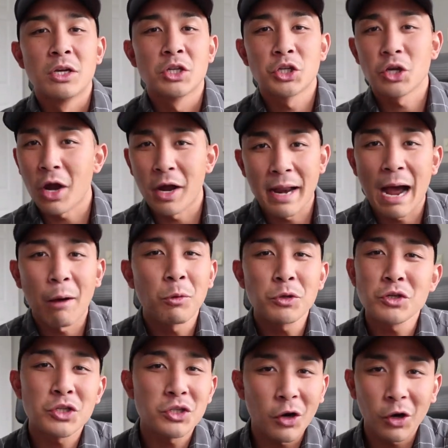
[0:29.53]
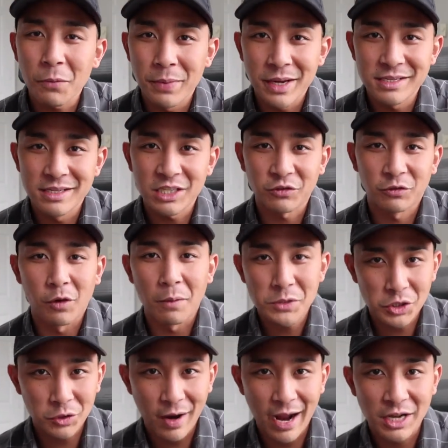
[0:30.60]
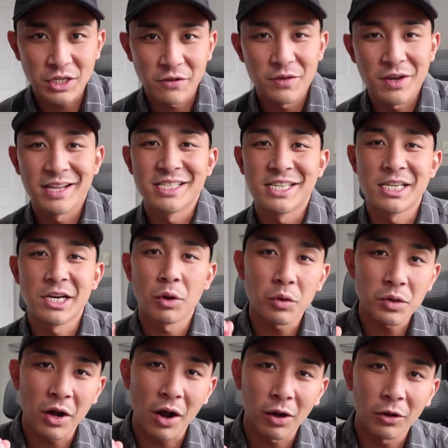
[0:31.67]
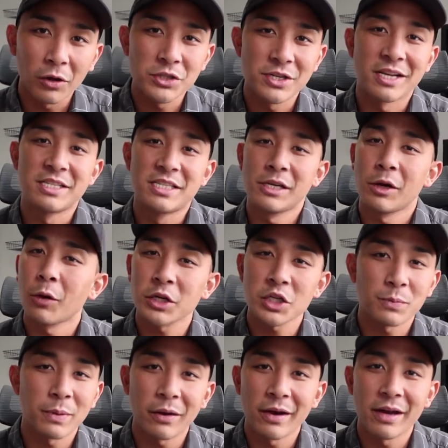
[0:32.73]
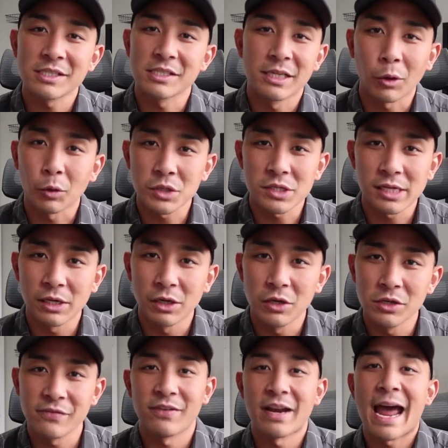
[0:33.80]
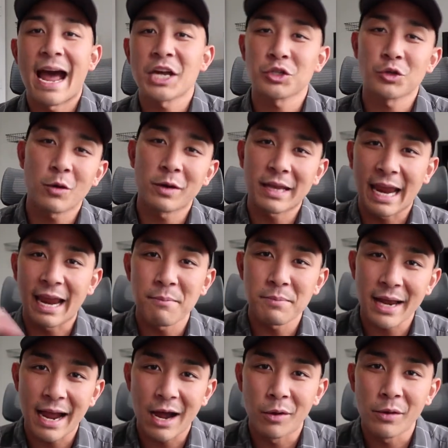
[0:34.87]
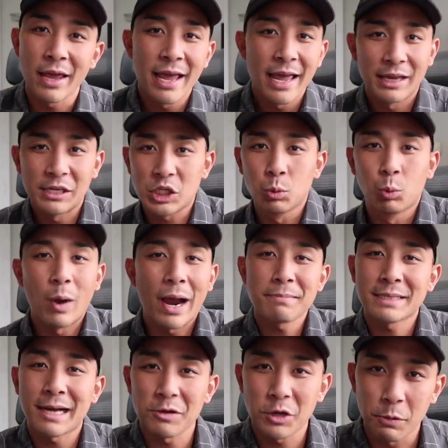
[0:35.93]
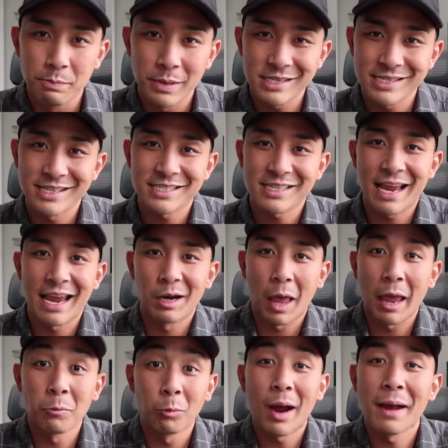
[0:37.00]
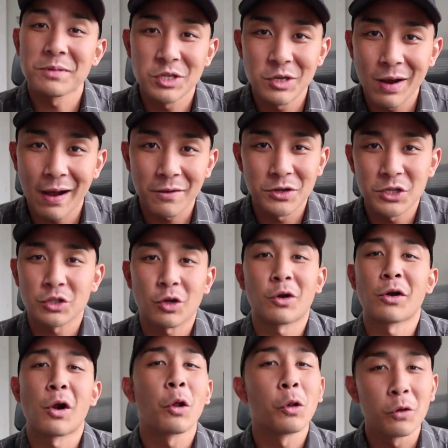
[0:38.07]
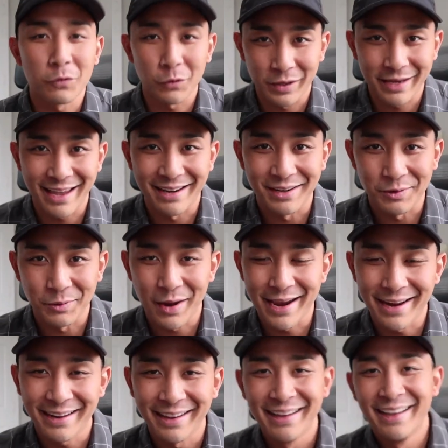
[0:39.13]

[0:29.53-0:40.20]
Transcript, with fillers: Sean, how would you start a business from scratch if you had zero dollars, you had zero experience, zero skills, if an asteroid came down and just wiped out your business and, and wiped you out and you started all over again, right?